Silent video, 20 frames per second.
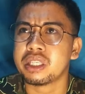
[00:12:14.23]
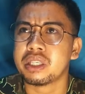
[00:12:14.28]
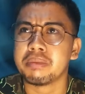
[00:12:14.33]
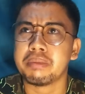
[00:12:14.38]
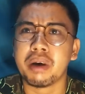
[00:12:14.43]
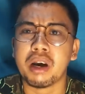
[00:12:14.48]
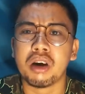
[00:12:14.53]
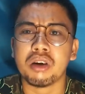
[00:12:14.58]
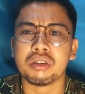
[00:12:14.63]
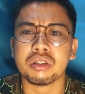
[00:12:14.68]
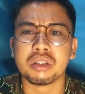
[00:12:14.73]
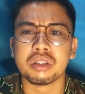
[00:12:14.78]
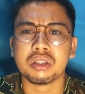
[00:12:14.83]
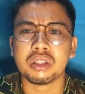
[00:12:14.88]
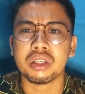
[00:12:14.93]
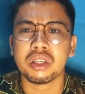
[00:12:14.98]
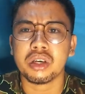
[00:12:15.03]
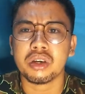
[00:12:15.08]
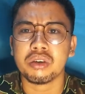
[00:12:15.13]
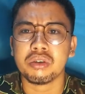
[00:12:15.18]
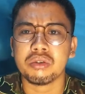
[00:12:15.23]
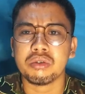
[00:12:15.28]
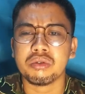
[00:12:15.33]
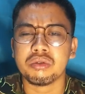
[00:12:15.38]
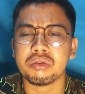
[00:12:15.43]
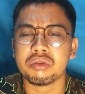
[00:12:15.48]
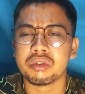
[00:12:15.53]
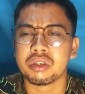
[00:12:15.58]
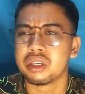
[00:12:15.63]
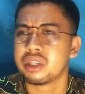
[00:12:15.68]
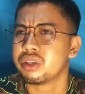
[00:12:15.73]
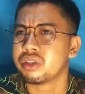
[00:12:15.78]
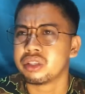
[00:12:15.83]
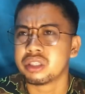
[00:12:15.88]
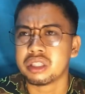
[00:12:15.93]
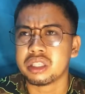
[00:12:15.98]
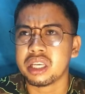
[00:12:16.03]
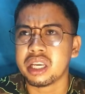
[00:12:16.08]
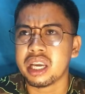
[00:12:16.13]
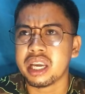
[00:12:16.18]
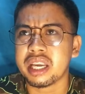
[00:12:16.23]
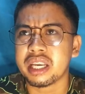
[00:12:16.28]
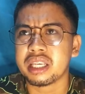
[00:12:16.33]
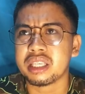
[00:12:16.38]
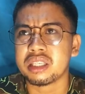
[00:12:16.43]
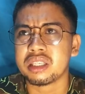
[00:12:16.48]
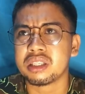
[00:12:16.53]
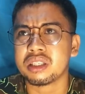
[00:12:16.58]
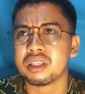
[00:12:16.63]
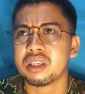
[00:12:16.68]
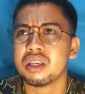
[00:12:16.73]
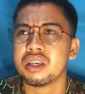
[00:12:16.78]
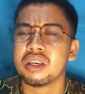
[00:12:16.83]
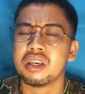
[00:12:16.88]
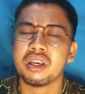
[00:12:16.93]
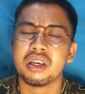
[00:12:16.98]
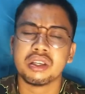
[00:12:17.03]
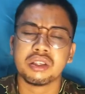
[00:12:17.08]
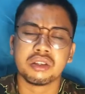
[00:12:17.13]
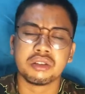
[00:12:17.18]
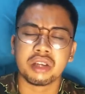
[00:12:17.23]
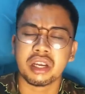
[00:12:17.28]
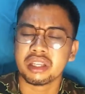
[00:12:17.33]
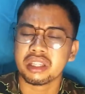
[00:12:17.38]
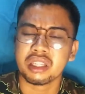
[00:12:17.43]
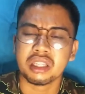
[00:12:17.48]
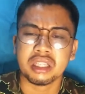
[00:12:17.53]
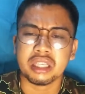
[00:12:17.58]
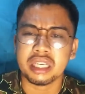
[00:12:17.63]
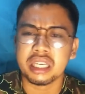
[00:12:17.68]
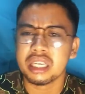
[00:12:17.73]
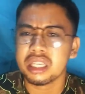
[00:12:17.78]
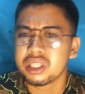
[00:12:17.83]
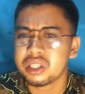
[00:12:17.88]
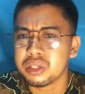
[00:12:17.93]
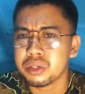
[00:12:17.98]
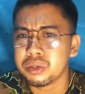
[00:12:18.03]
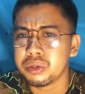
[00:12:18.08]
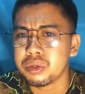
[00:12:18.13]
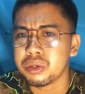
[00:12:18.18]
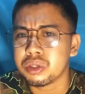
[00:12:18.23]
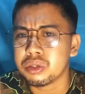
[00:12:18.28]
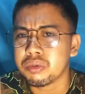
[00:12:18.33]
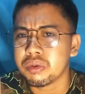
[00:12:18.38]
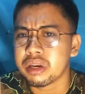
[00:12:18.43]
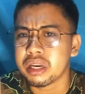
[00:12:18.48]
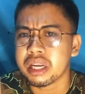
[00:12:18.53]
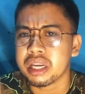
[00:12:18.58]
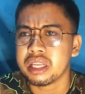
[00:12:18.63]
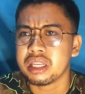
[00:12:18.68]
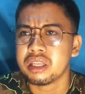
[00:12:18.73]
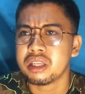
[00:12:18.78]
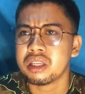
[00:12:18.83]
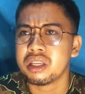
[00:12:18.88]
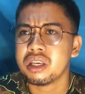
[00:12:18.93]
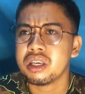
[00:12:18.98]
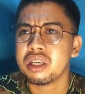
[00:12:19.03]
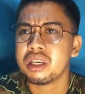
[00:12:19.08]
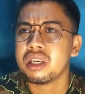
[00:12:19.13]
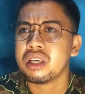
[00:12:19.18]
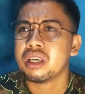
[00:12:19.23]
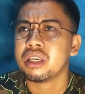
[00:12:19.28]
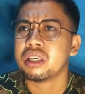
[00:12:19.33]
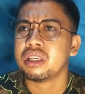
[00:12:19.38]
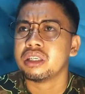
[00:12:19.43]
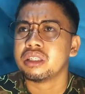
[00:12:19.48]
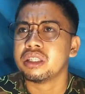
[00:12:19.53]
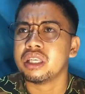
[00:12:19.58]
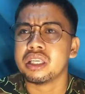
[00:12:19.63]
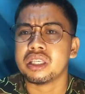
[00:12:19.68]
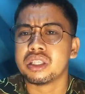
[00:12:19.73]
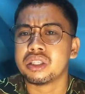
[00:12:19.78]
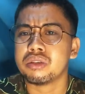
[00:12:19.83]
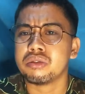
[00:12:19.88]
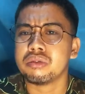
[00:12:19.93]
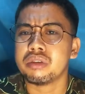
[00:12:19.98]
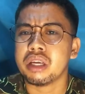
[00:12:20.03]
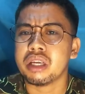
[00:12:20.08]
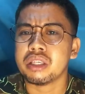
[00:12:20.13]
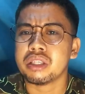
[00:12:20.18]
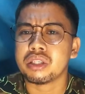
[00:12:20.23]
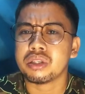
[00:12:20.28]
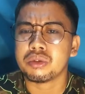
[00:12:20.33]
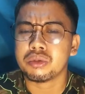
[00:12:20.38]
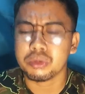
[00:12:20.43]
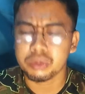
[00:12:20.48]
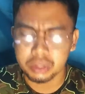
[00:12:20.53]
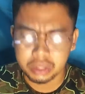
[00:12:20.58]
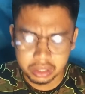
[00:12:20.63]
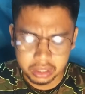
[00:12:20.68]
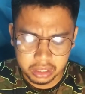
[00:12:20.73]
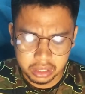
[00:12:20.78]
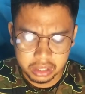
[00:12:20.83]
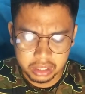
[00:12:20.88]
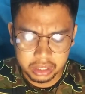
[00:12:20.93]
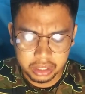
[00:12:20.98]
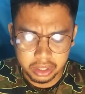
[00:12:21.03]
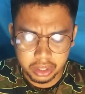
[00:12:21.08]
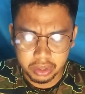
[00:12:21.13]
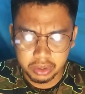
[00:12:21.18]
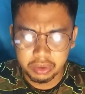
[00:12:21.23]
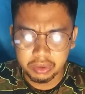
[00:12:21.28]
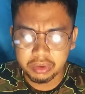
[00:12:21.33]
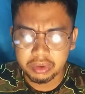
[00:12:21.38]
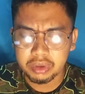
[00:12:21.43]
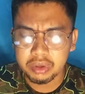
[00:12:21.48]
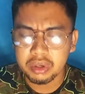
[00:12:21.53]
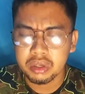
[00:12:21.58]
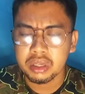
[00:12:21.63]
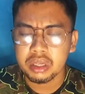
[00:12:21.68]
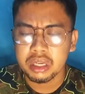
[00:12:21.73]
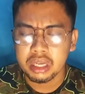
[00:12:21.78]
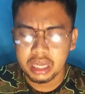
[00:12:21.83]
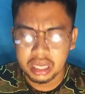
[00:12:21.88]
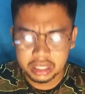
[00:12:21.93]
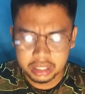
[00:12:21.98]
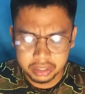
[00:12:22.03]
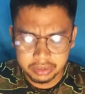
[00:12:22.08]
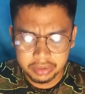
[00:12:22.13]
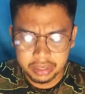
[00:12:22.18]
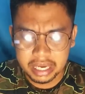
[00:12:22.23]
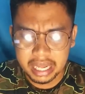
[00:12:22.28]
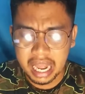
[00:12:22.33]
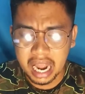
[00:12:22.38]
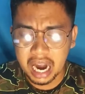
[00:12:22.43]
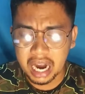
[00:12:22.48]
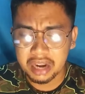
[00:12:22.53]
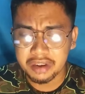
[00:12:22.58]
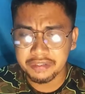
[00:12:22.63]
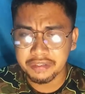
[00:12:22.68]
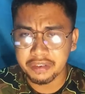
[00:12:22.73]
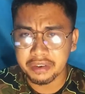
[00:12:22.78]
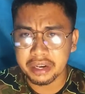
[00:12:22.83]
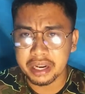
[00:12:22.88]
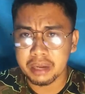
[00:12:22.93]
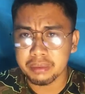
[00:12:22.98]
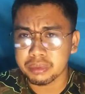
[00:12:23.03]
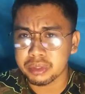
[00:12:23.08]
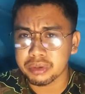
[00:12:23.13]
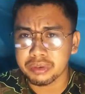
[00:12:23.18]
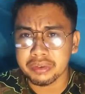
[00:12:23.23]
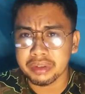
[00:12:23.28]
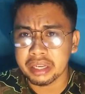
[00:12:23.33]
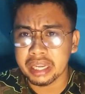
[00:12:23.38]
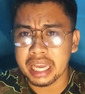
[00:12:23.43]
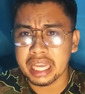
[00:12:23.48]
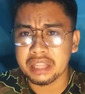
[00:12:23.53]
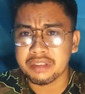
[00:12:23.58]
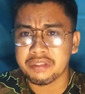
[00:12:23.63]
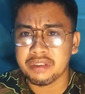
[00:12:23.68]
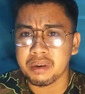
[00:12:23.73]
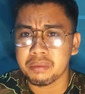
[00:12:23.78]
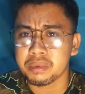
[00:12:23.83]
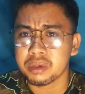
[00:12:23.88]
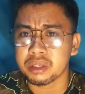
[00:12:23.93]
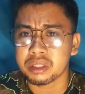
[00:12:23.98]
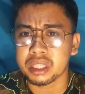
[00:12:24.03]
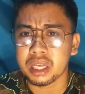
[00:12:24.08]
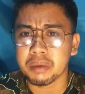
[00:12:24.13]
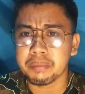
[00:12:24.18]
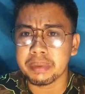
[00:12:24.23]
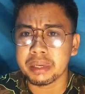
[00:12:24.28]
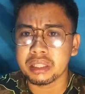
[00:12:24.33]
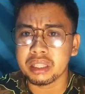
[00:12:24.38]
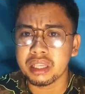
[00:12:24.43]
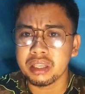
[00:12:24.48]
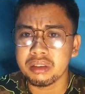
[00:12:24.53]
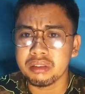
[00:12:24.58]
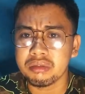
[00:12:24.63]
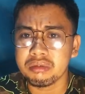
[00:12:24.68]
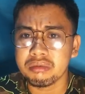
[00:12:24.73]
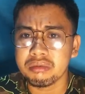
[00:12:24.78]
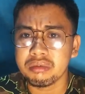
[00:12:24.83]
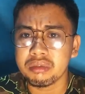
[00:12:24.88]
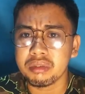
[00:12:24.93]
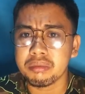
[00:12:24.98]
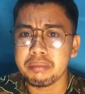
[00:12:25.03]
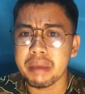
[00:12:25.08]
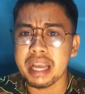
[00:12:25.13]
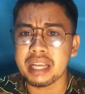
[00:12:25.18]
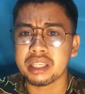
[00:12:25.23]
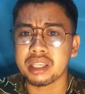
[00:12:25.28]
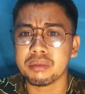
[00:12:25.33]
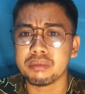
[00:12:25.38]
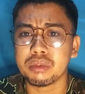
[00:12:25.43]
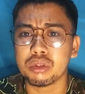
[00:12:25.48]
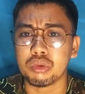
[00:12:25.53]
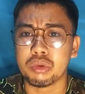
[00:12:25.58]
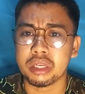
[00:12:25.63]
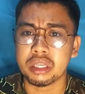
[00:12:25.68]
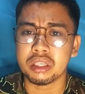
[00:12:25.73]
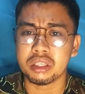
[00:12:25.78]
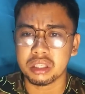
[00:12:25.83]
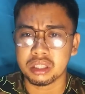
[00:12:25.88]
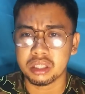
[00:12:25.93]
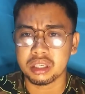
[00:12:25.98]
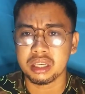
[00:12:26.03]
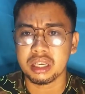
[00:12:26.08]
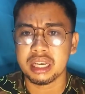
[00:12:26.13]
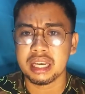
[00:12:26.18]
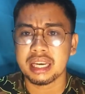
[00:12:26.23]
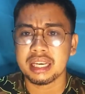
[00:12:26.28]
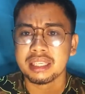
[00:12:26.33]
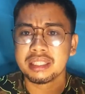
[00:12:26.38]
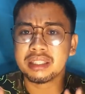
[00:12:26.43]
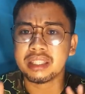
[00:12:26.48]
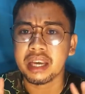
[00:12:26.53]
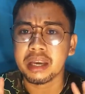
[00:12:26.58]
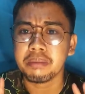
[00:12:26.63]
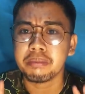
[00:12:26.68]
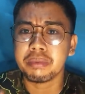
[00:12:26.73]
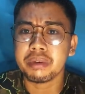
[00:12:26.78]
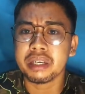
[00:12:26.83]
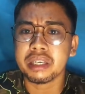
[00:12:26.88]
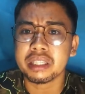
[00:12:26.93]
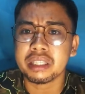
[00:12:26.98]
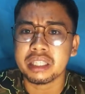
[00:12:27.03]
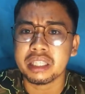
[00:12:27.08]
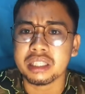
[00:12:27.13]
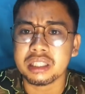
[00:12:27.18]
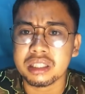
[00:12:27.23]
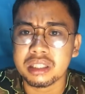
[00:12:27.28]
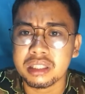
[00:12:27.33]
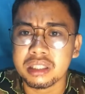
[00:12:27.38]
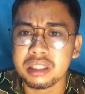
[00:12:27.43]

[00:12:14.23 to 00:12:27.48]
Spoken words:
is about, serious things, societal issues, wherein the students could, it's really hard for them to relate from your topic, then make some twist, divert it.